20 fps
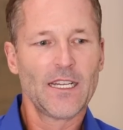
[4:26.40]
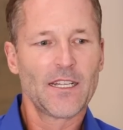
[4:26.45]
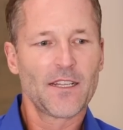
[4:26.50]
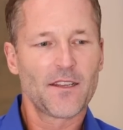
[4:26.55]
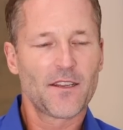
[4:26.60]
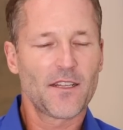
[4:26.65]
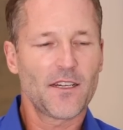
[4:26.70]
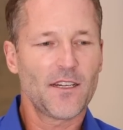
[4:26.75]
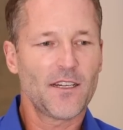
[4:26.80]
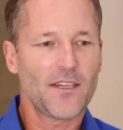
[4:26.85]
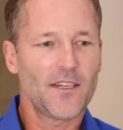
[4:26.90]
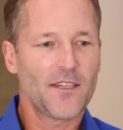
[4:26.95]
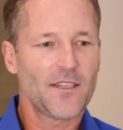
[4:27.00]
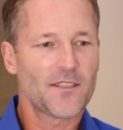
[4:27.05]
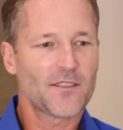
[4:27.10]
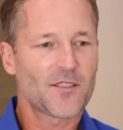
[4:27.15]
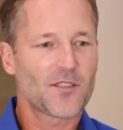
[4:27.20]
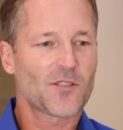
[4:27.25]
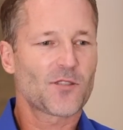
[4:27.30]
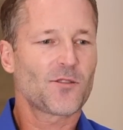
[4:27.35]

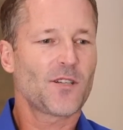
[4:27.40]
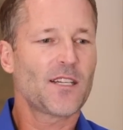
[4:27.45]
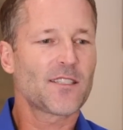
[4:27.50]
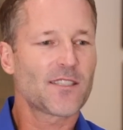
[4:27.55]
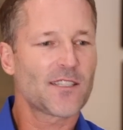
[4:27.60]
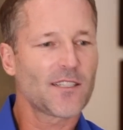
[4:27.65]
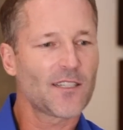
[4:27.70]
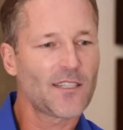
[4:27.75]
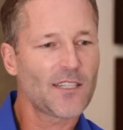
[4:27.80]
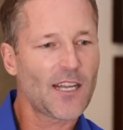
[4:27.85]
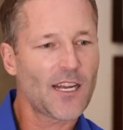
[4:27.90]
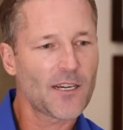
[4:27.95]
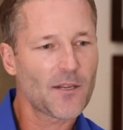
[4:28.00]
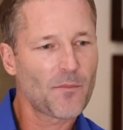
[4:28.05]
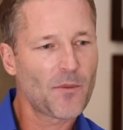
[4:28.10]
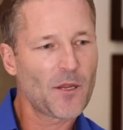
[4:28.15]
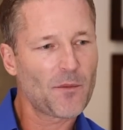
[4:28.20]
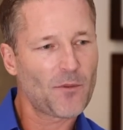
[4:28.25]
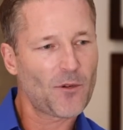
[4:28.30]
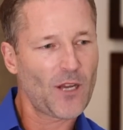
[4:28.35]
the stress that a lot
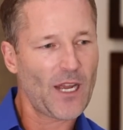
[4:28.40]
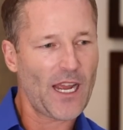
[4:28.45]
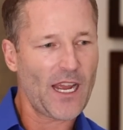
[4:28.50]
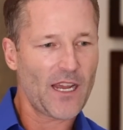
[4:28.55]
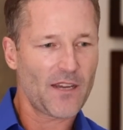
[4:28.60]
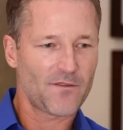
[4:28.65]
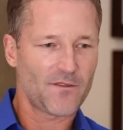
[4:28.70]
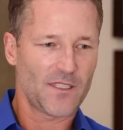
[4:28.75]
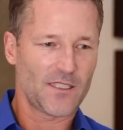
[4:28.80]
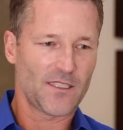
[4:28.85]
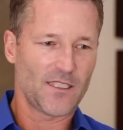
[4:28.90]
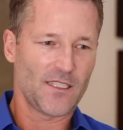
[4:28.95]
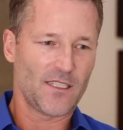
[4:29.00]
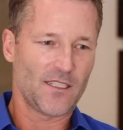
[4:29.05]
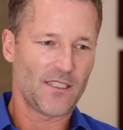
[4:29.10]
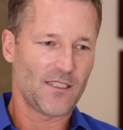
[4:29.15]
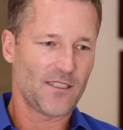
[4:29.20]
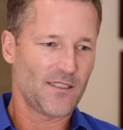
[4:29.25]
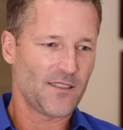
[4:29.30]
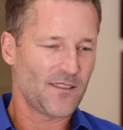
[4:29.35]
of people have and
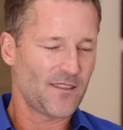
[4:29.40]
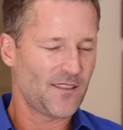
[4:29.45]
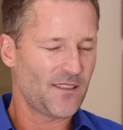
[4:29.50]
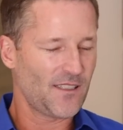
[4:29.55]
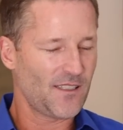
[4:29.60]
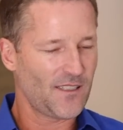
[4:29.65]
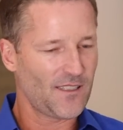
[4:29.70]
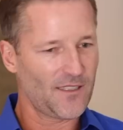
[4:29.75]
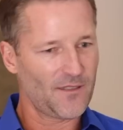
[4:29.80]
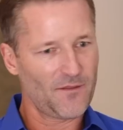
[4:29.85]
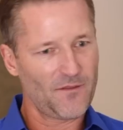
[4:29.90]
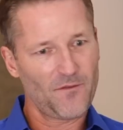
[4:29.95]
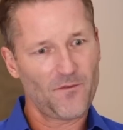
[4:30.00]
the